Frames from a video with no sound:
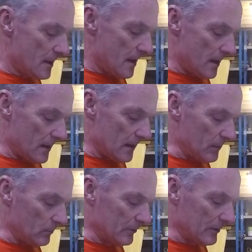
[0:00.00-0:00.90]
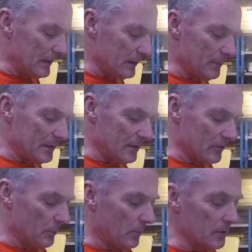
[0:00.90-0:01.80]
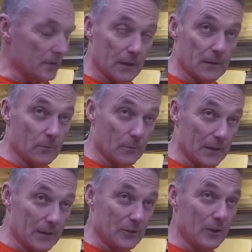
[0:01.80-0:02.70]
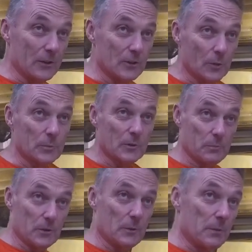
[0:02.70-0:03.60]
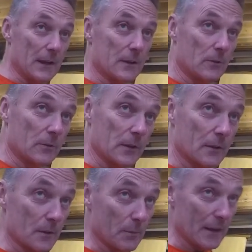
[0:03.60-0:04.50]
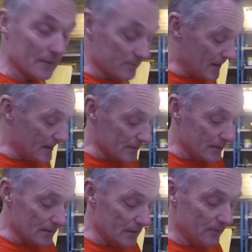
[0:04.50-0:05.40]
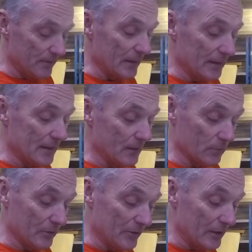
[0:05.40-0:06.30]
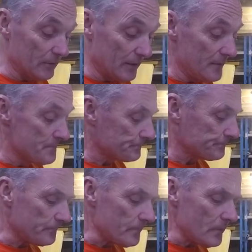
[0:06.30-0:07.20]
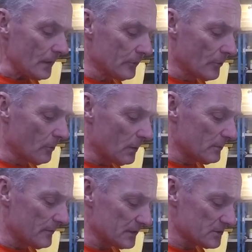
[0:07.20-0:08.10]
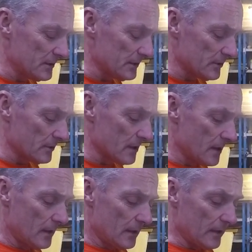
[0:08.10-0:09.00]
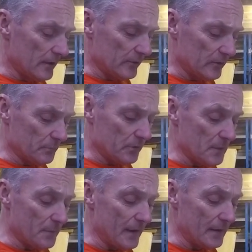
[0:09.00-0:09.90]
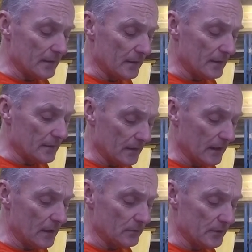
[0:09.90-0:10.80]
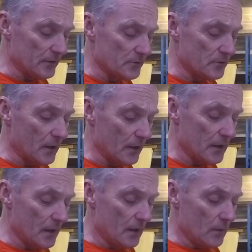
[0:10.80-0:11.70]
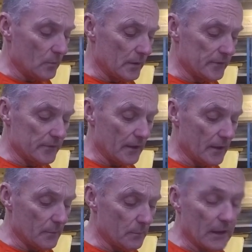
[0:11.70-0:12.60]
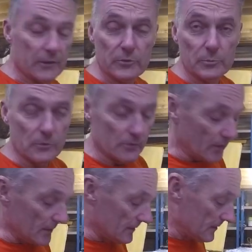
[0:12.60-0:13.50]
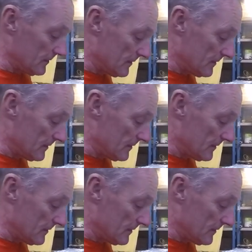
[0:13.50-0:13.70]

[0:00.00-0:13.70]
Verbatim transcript: Uh, it was a little bit disappointing that when it turned up to put a black awning on a black van that the fitting kit was silver. So what we've actually done is pre-painted it and allowed it to dry with uh, black Smoothrite.